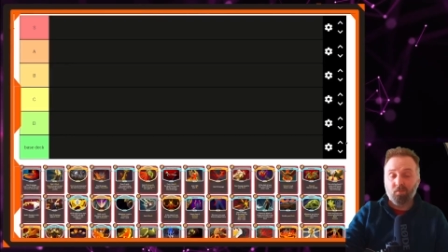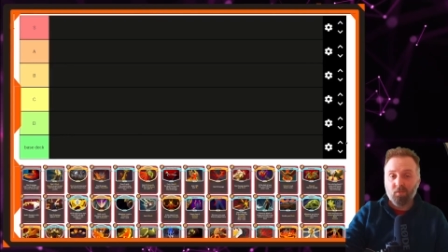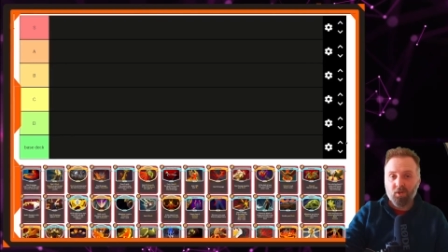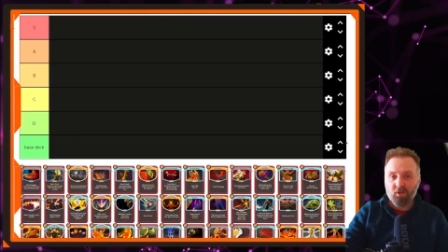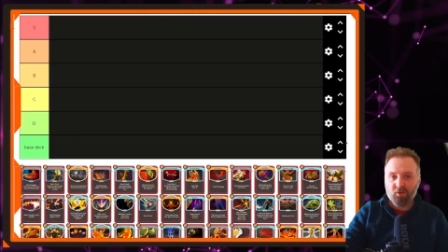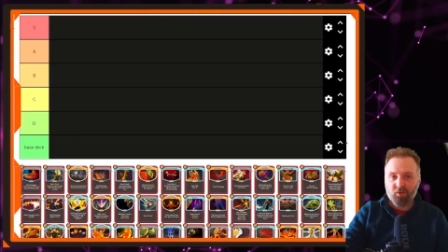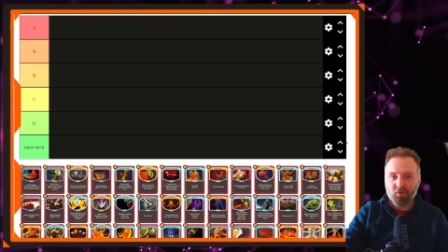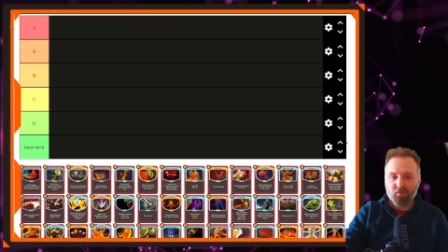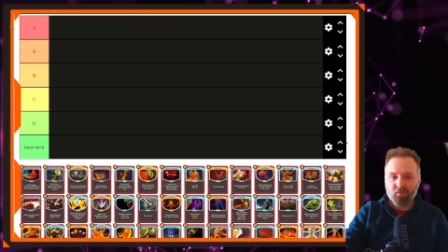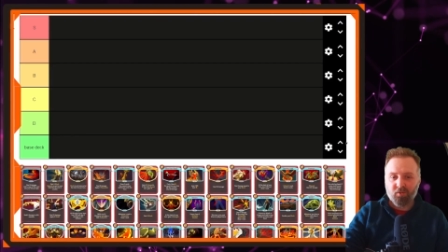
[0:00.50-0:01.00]

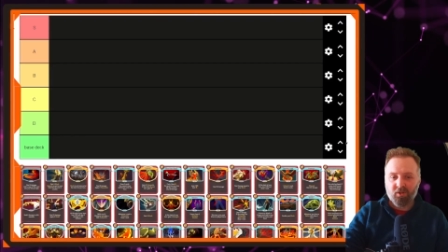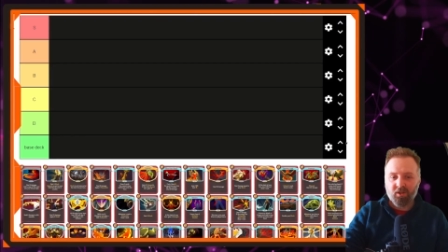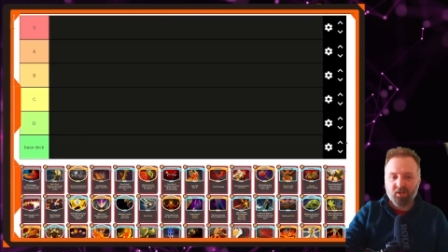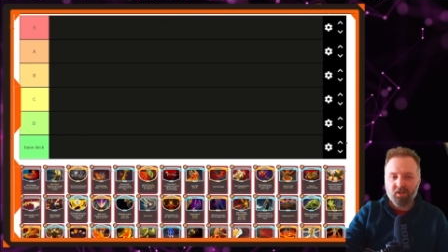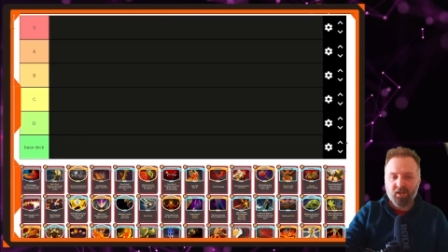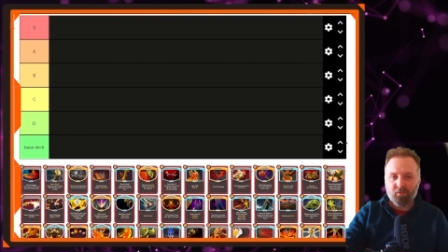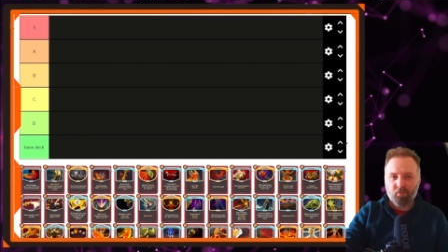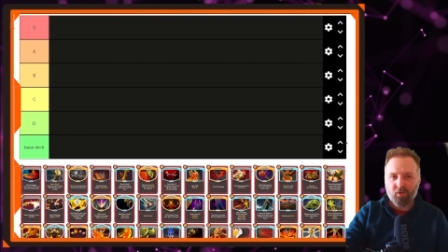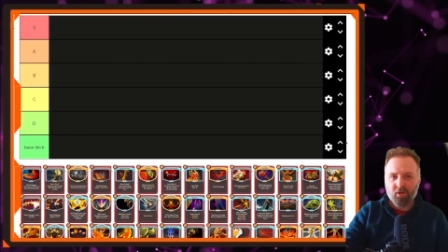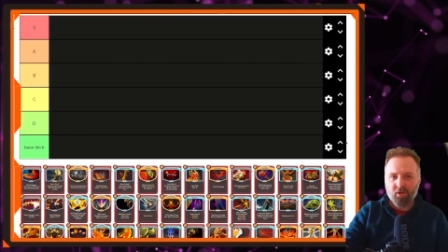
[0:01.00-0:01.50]
So
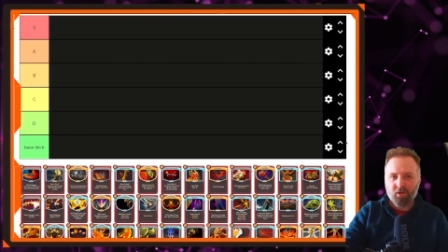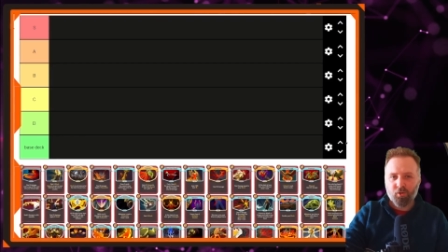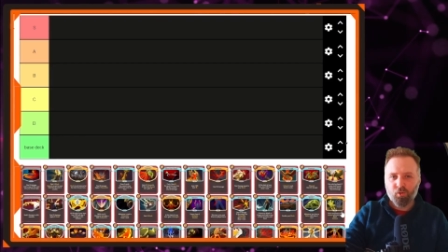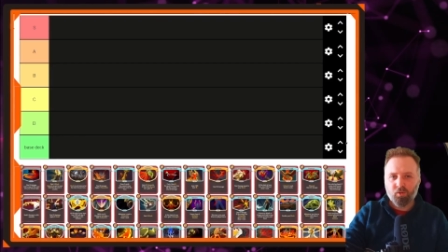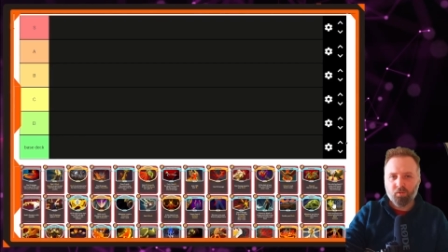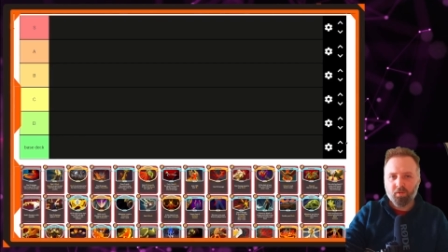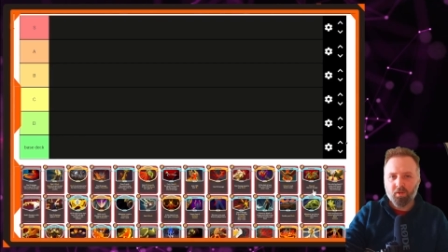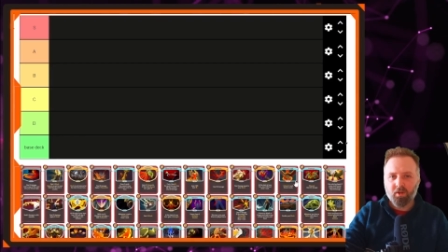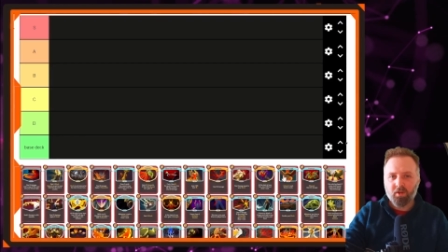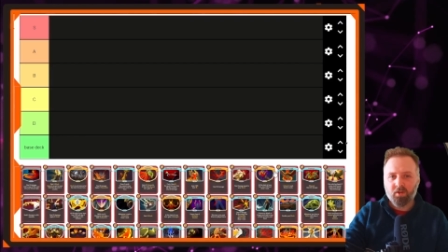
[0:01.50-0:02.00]
today we're going to go
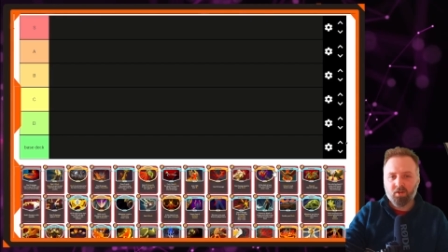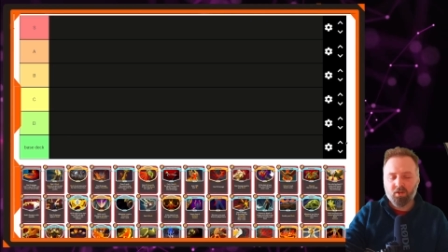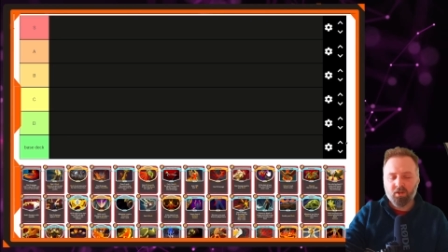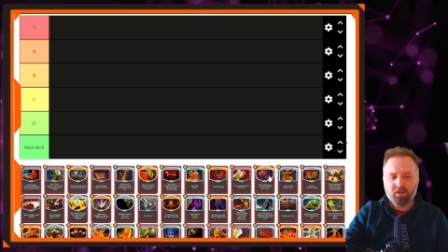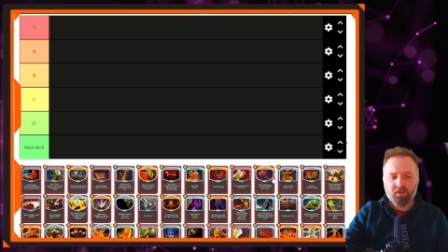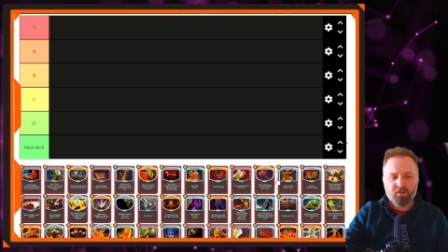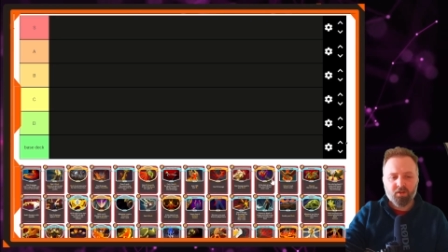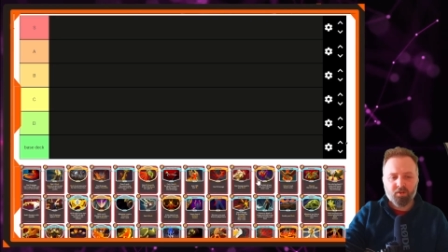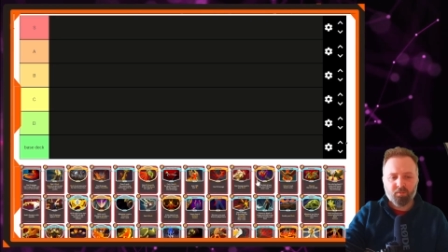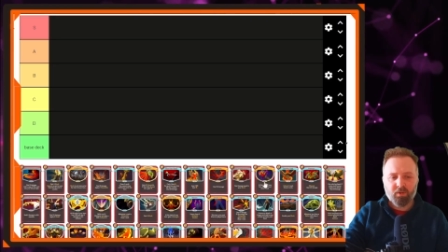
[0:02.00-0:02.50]
over the Slay
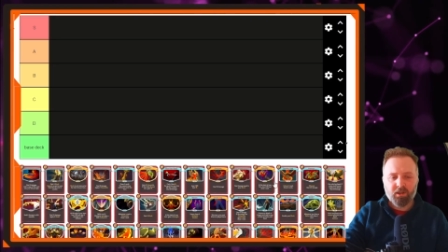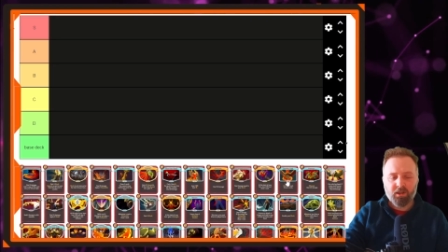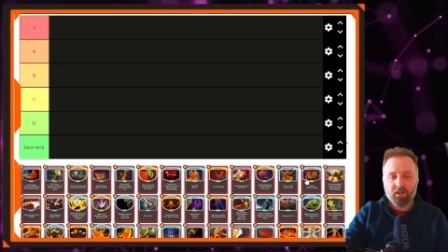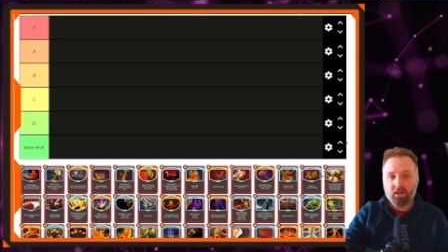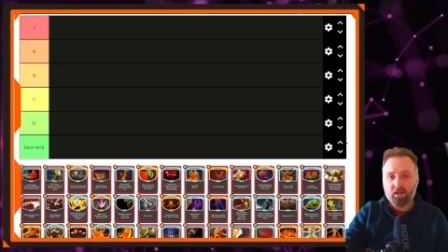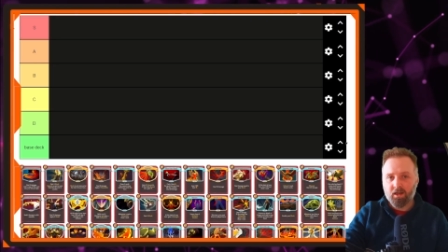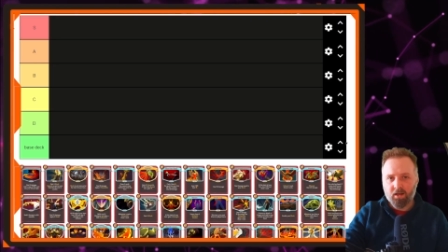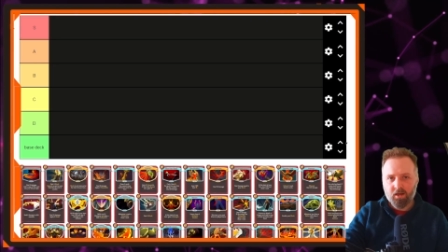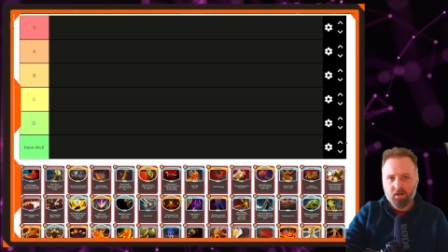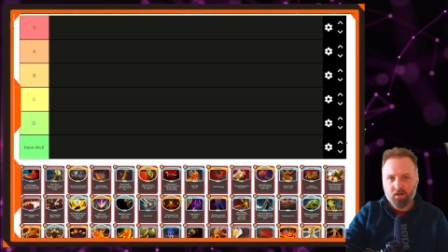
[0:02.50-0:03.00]
the Spire
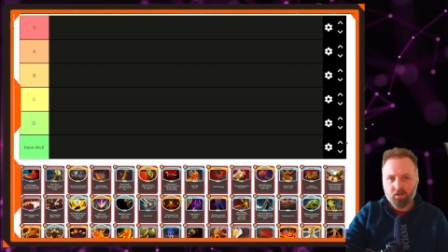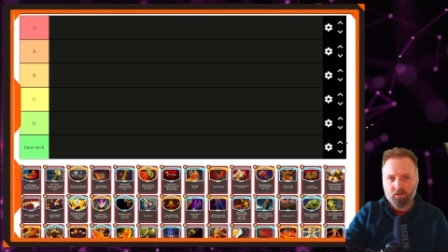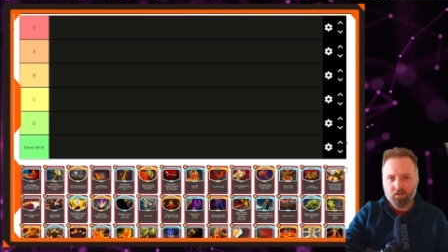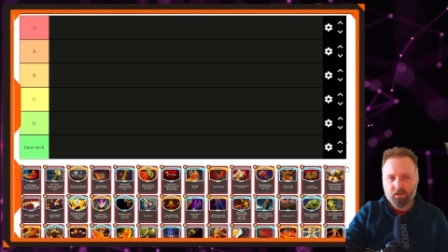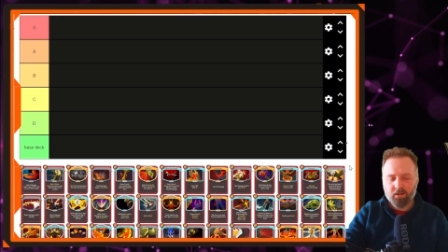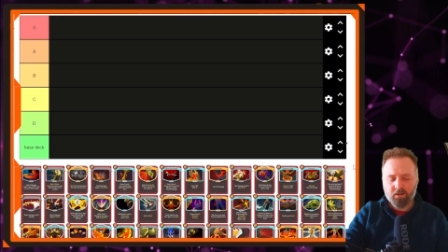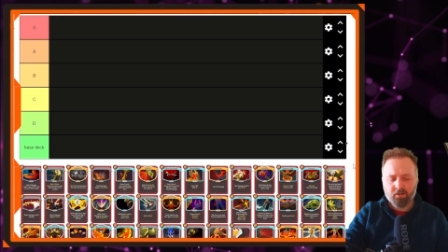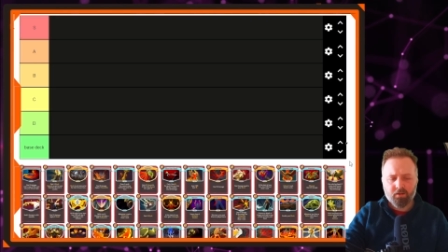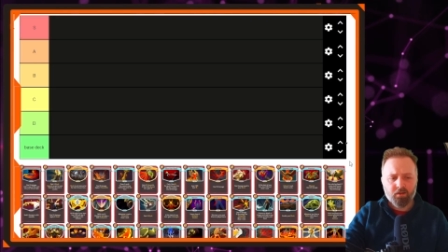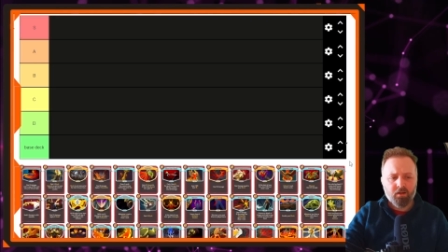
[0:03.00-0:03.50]

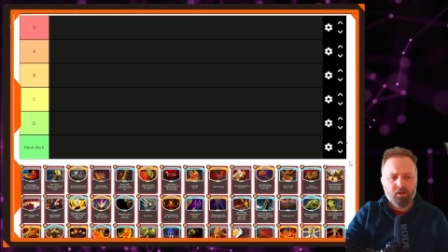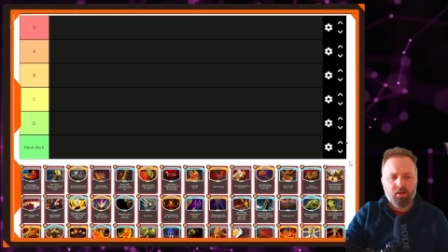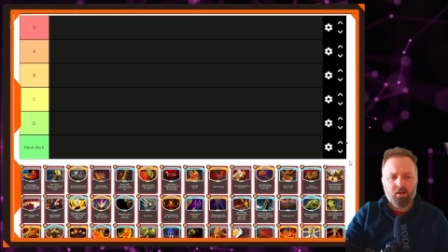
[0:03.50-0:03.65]
Ironclad